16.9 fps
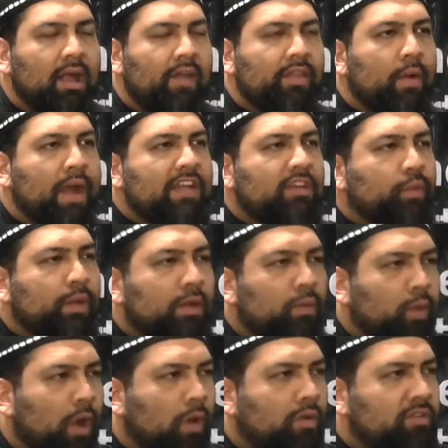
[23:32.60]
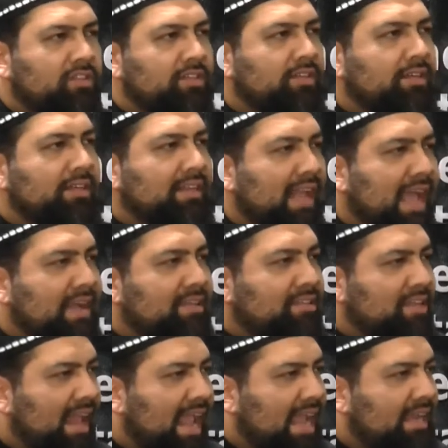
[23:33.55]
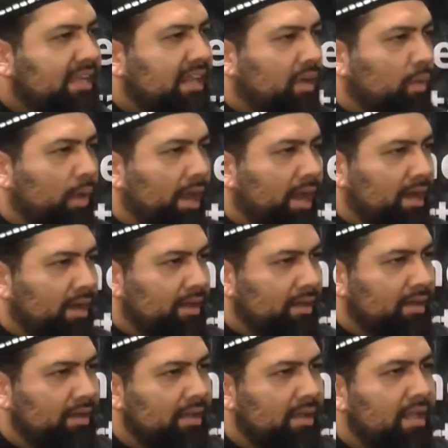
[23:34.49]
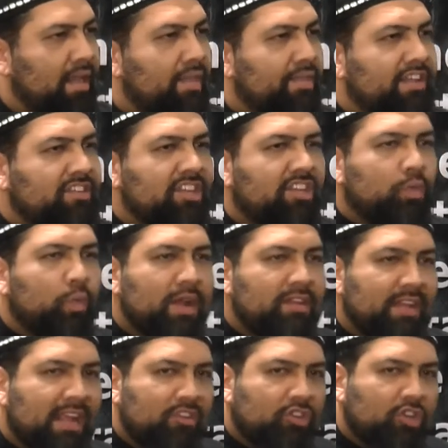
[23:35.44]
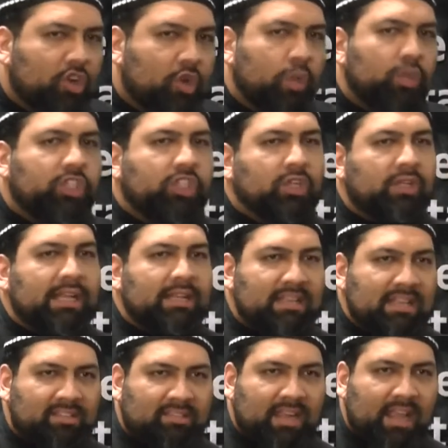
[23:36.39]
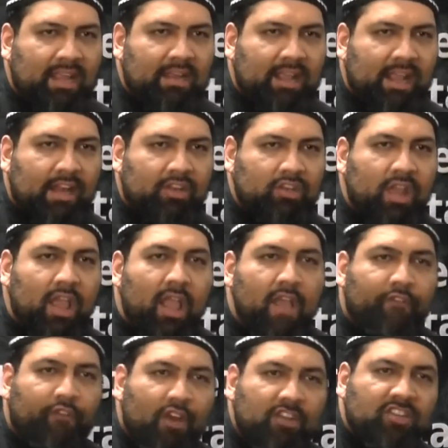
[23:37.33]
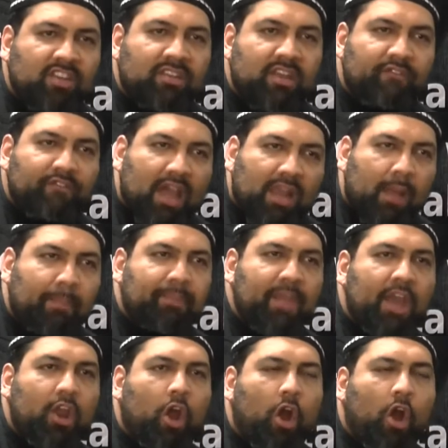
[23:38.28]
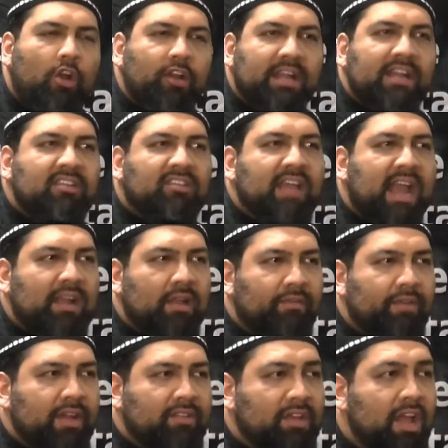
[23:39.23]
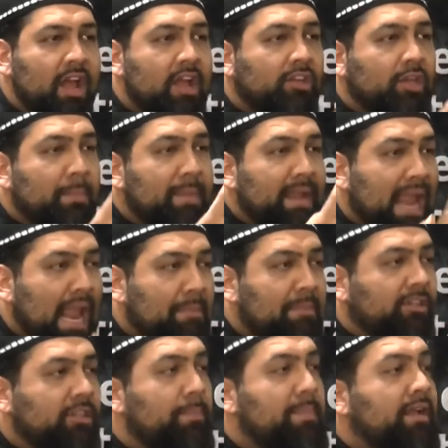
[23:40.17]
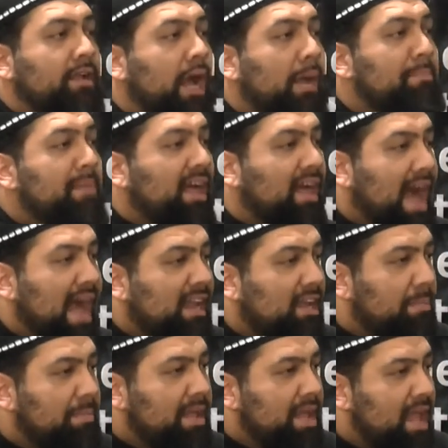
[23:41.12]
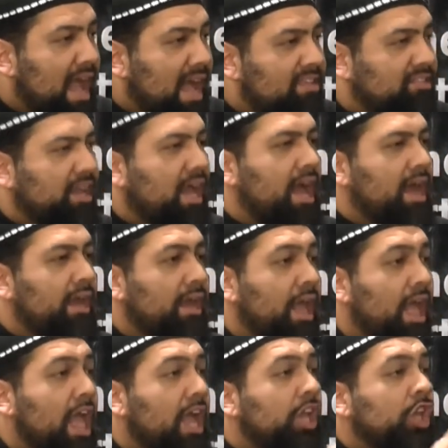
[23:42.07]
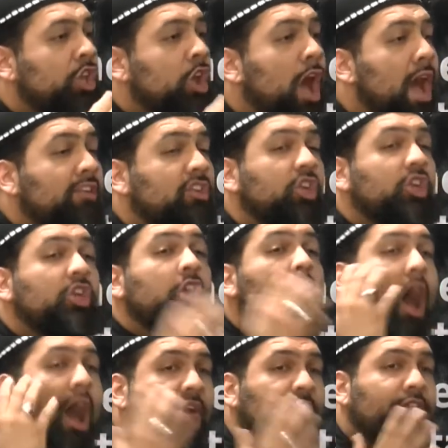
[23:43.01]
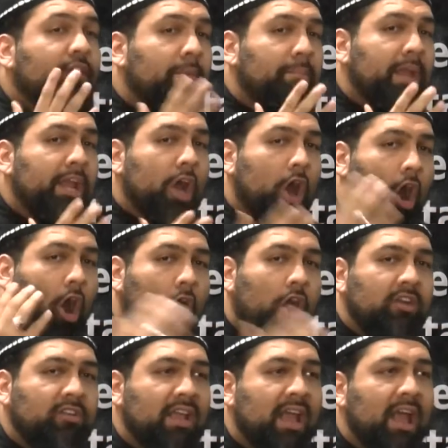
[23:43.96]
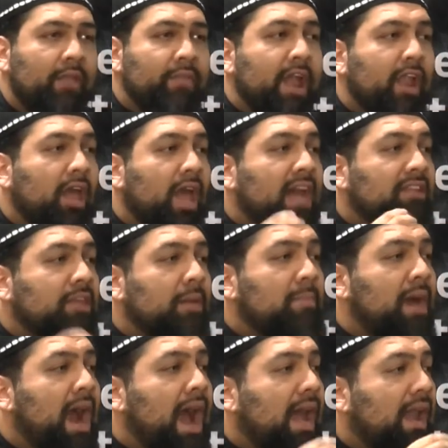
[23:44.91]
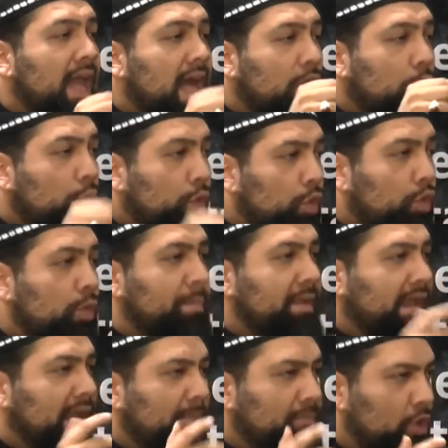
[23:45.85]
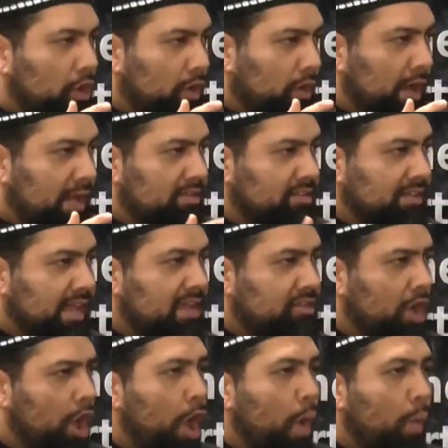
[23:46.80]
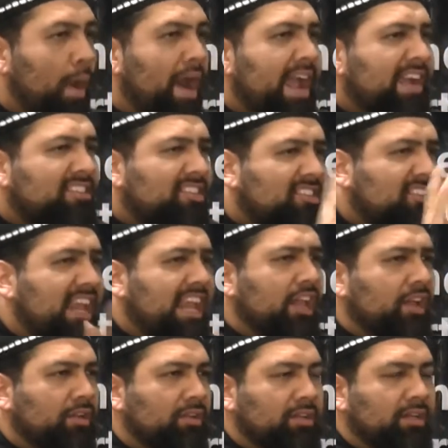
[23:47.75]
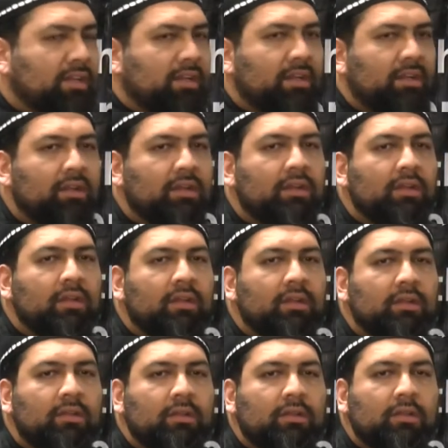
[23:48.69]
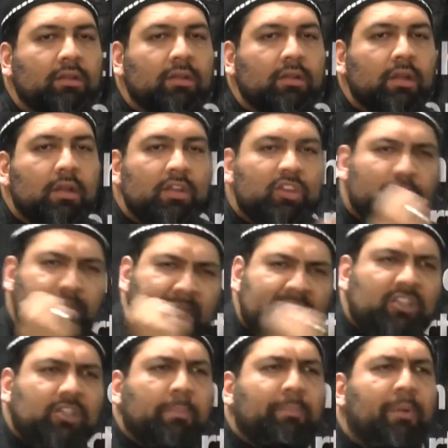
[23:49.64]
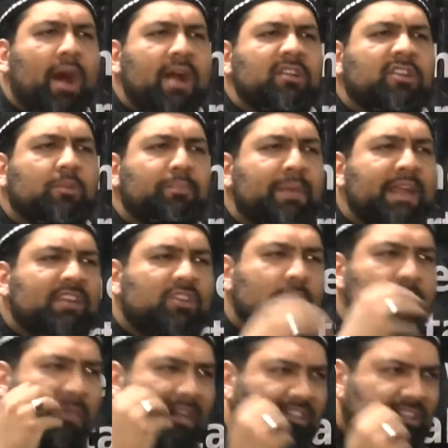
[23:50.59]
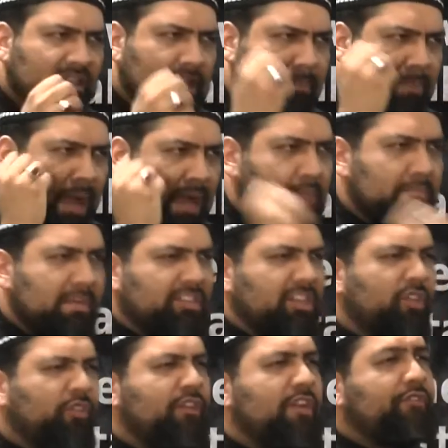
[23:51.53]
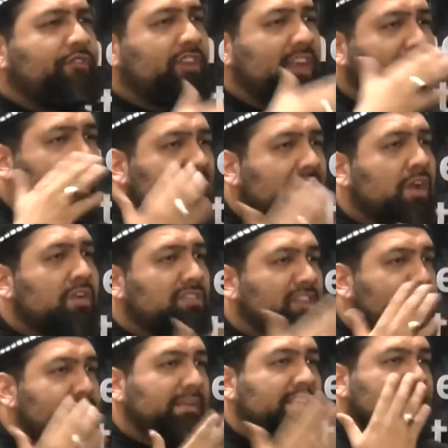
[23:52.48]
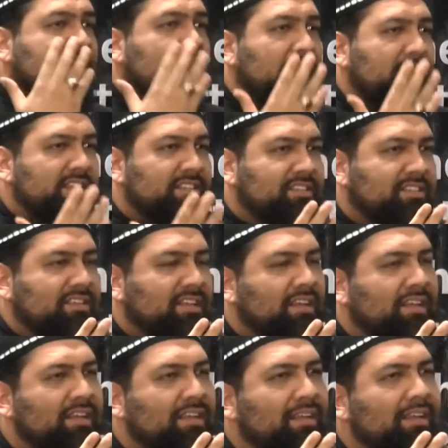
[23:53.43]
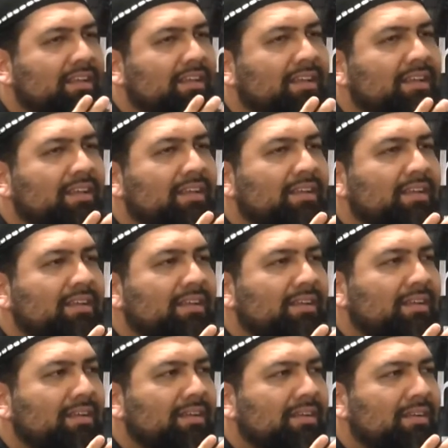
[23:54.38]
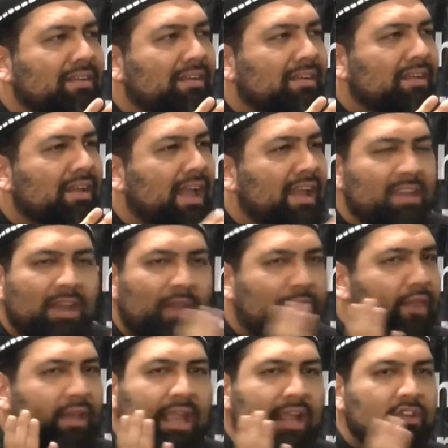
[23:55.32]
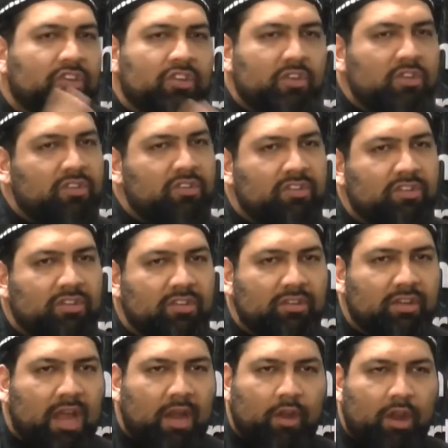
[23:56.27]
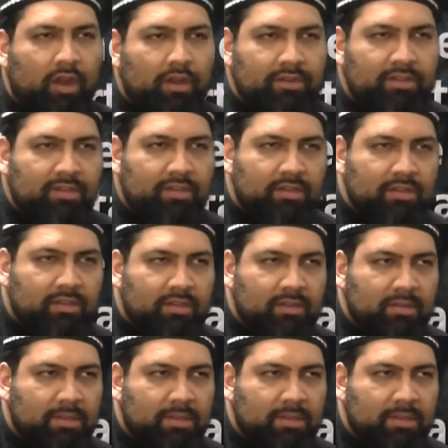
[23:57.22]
Otherwise, we won't get anywhere. This is what is crucial in this day and age. For us to develop that heart inside of us, to be able to become a qalb azhar. Not, God forbid, a heart that khatama ala qulubihim, the Quran says, where it's sealed. Speech upon speech, majlis upon majlis, 50 years of majalis. And nothing enters our hearts.